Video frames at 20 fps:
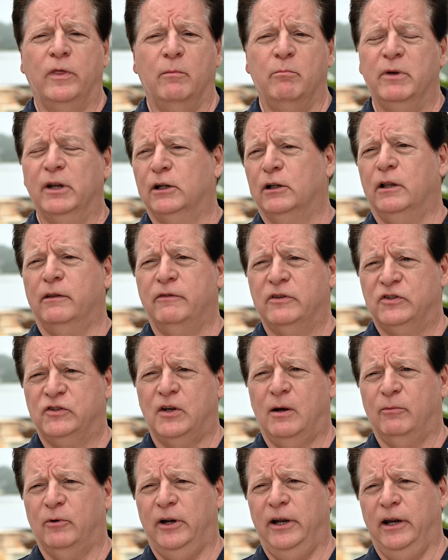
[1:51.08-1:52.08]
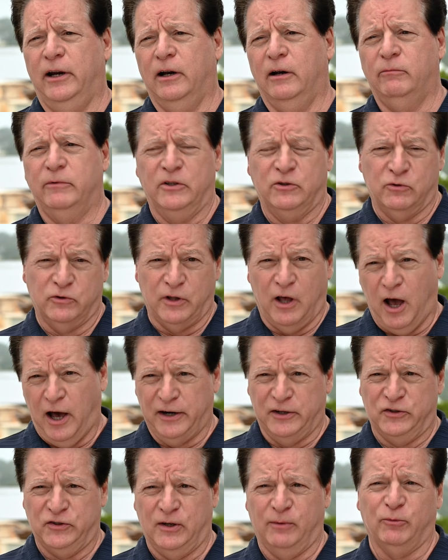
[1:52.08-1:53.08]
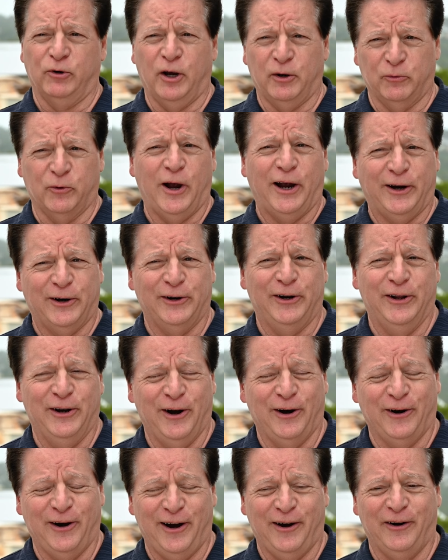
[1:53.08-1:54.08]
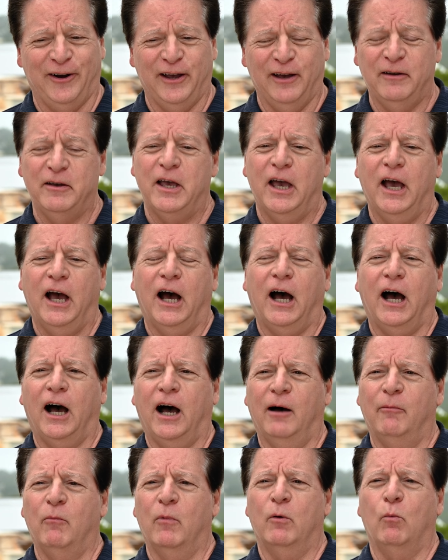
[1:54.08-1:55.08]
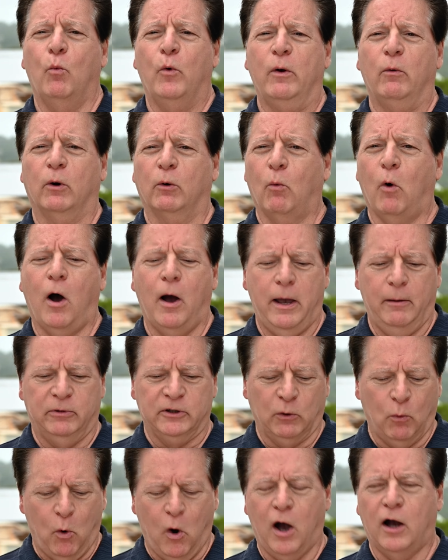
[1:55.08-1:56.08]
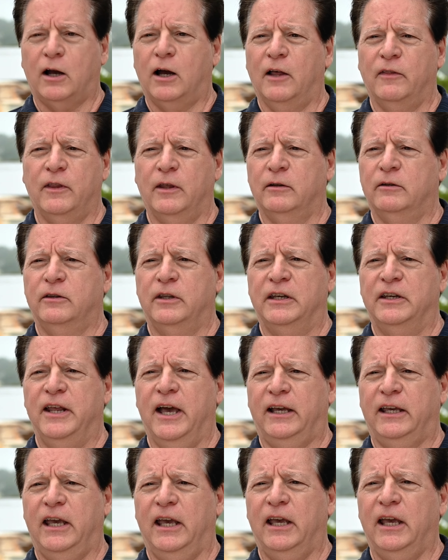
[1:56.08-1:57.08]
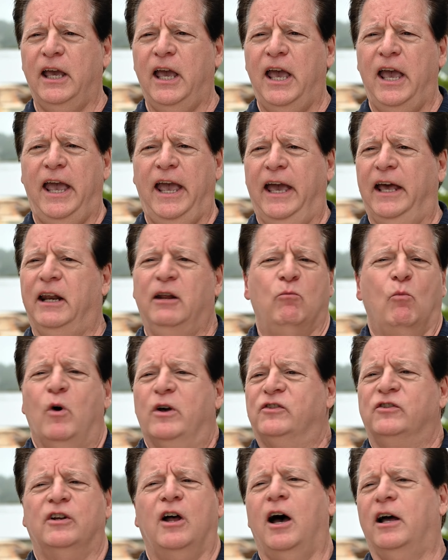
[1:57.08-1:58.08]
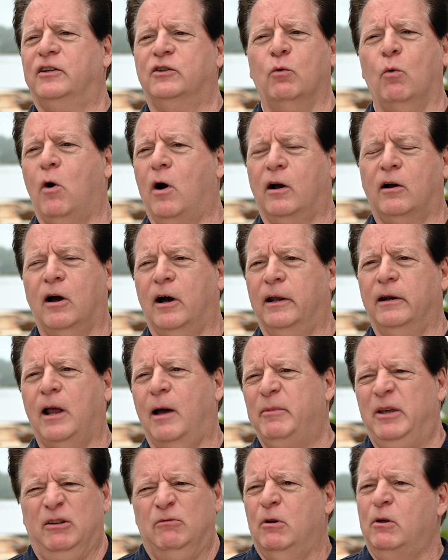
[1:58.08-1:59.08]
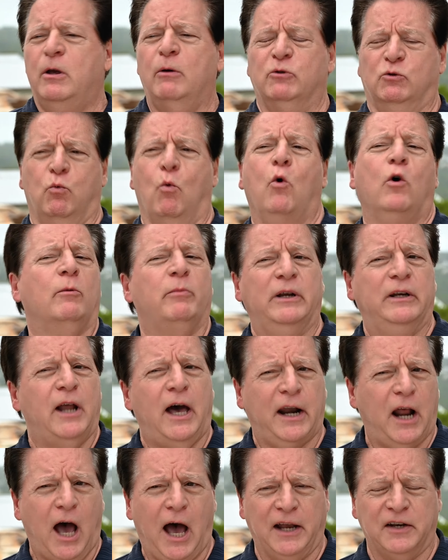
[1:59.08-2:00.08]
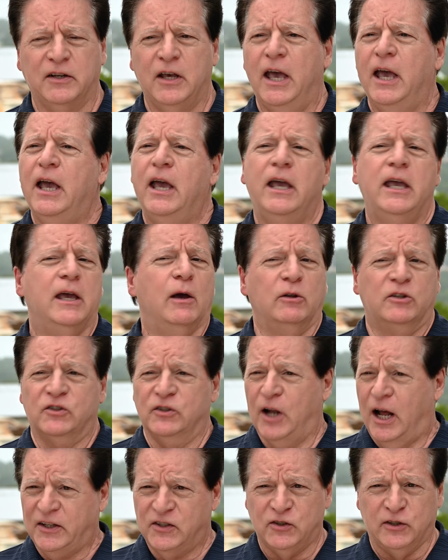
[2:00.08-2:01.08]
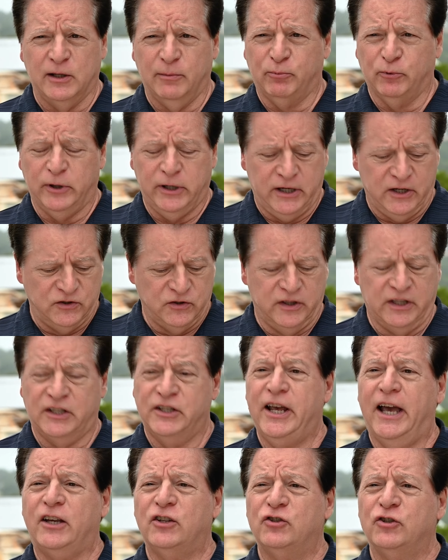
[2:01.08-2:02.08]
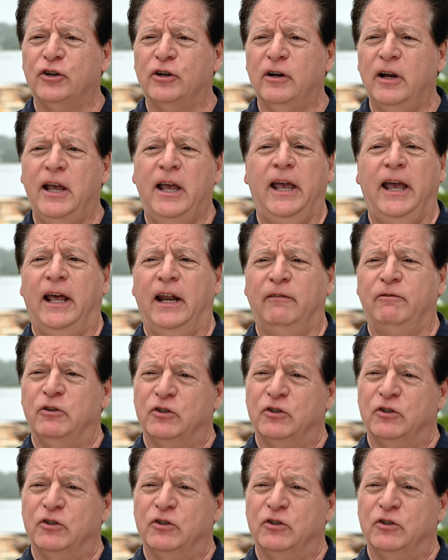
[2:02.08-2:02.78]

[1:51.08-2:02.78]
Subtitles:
the middle of the summer here, this was the hottest summer on record in our area, we were able to walk on the decking, and it wasn't hot to walk on. I mean, it was warm but not hot. It's not slippery because of the texture, and if